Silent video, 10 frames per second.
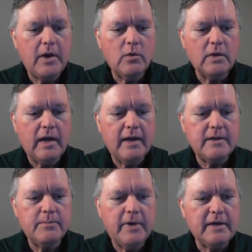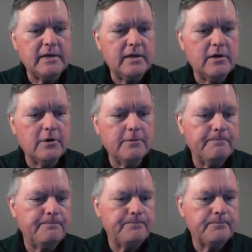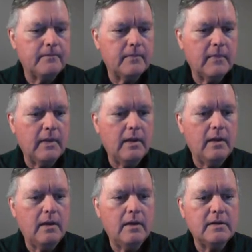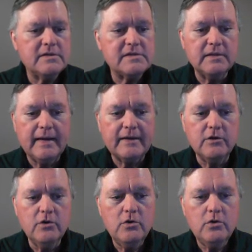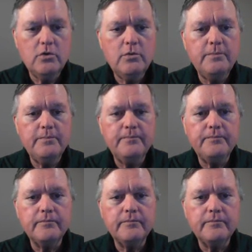Payroll Item button here, select New.